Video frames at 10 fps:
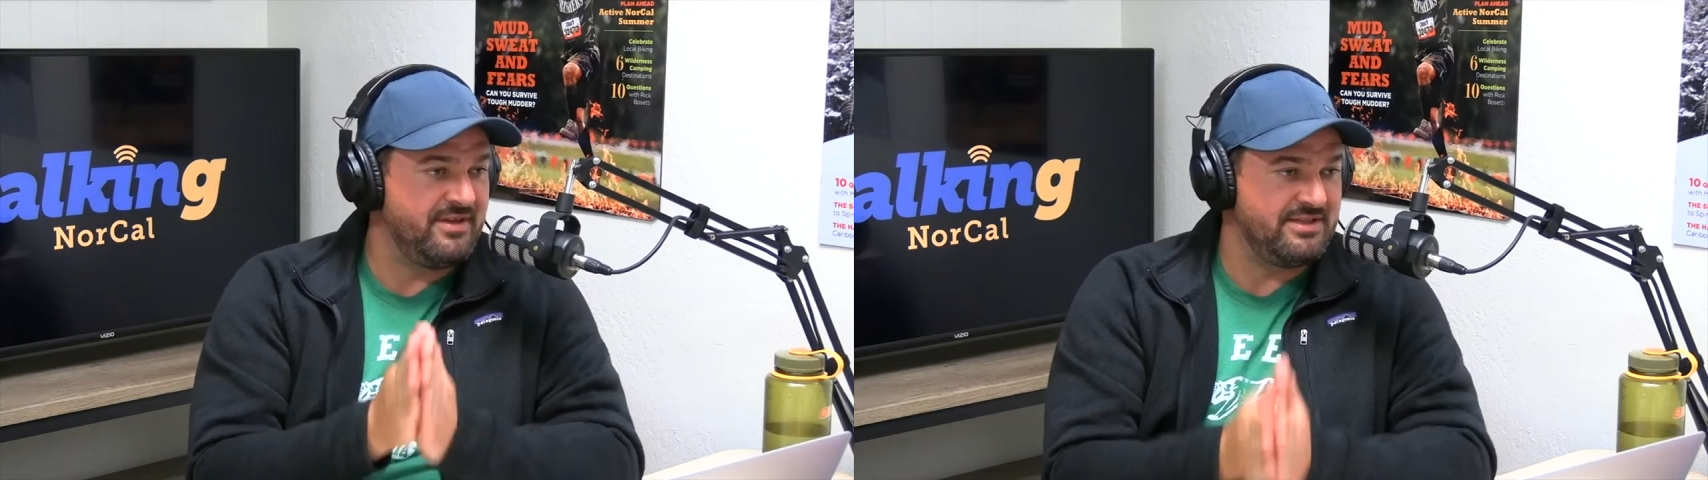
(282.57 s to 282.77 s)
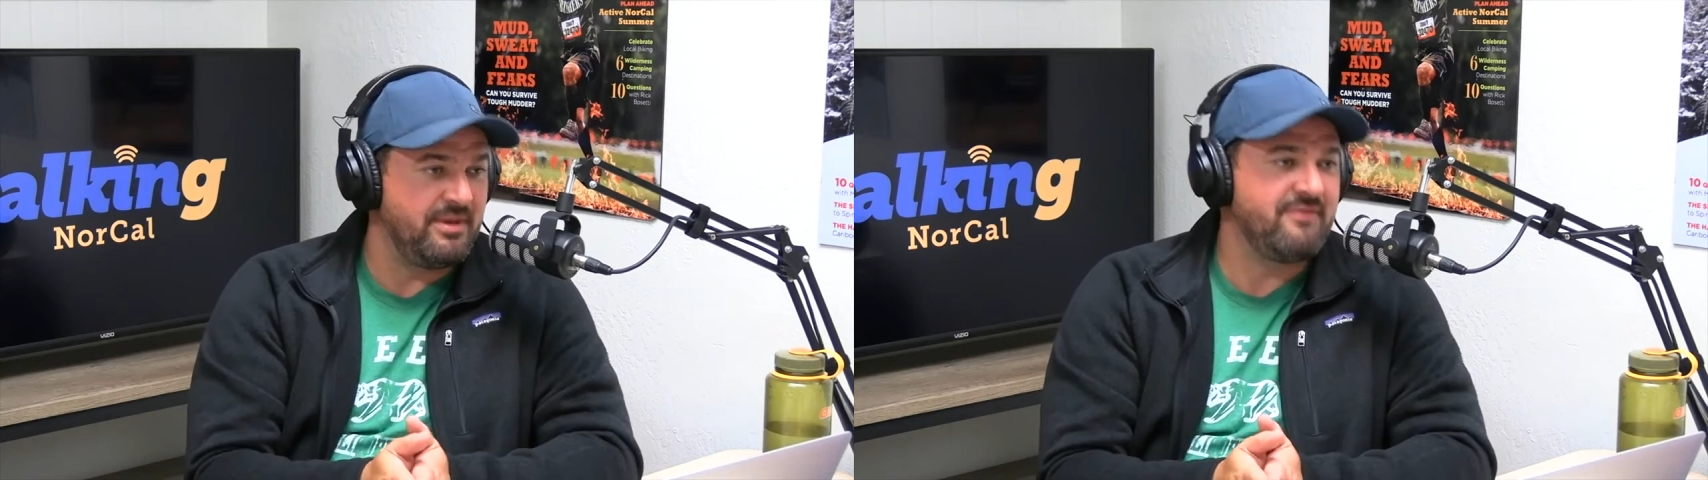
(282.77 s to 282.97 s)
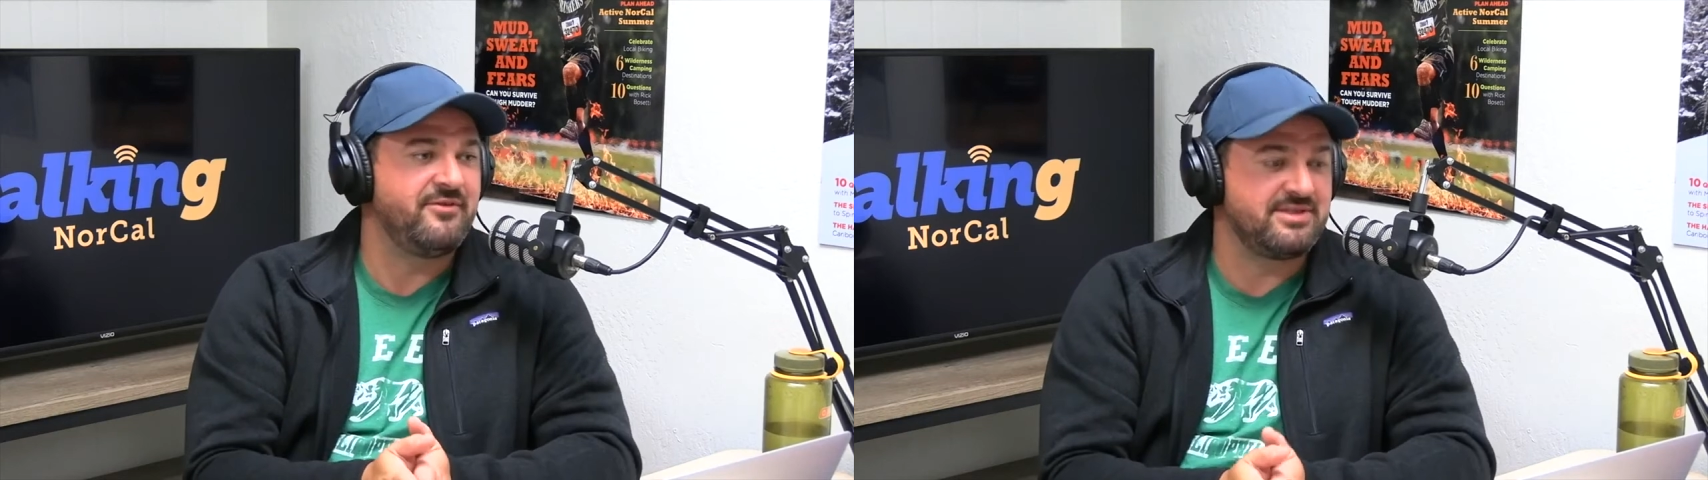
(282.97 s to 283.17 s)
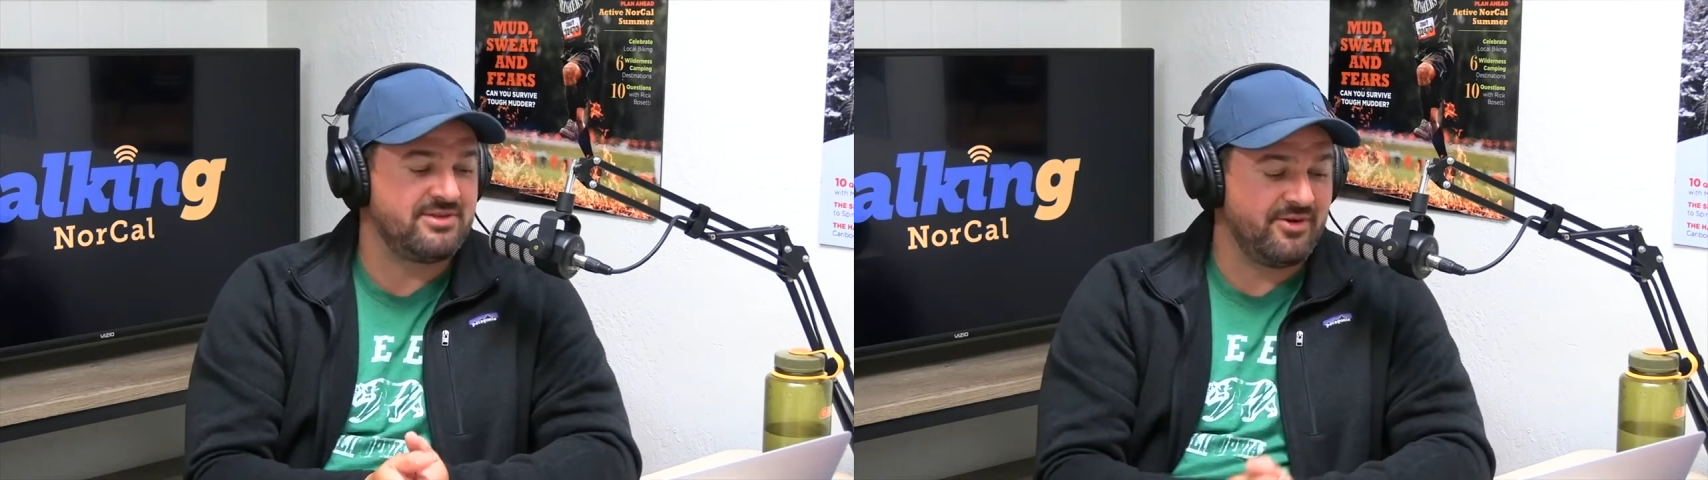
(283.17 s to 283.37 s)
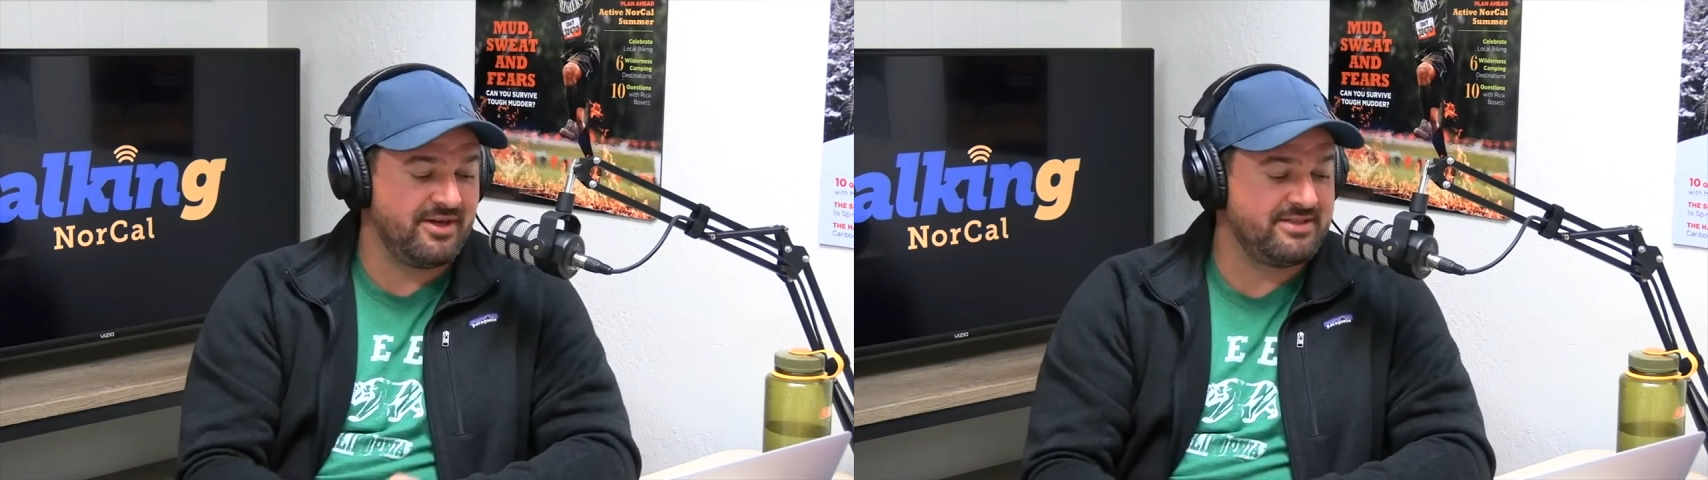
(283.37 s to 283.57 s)
these Bigfoot
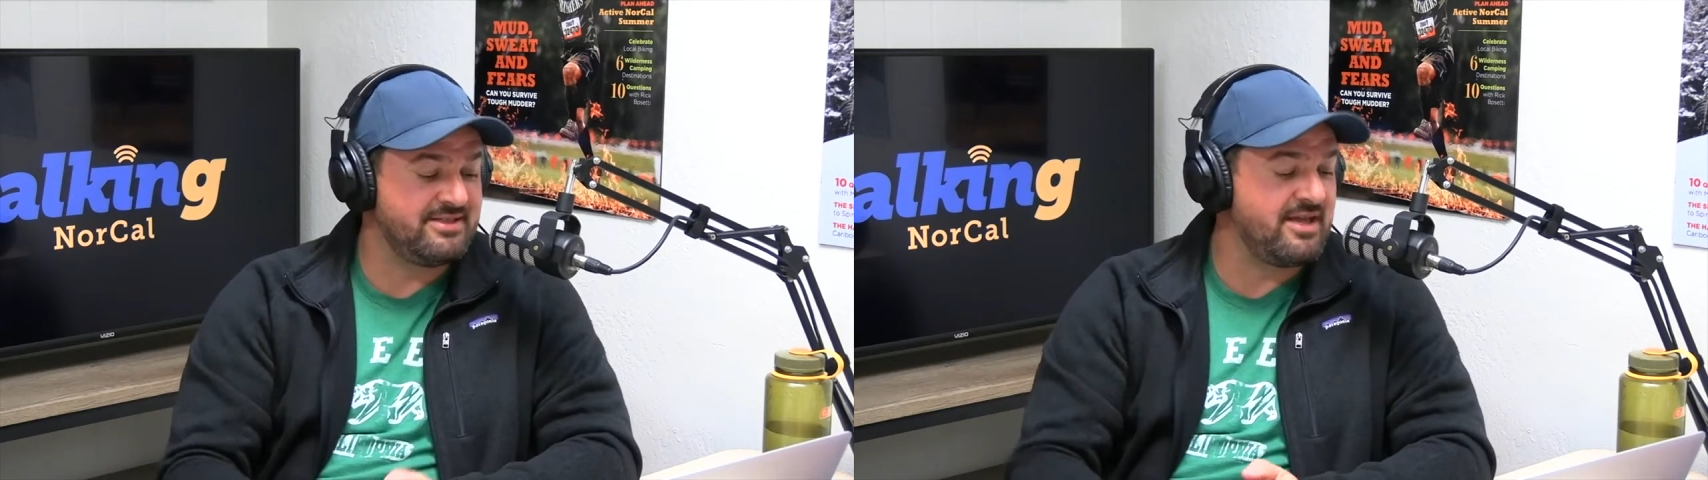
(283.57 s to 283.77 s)
stories,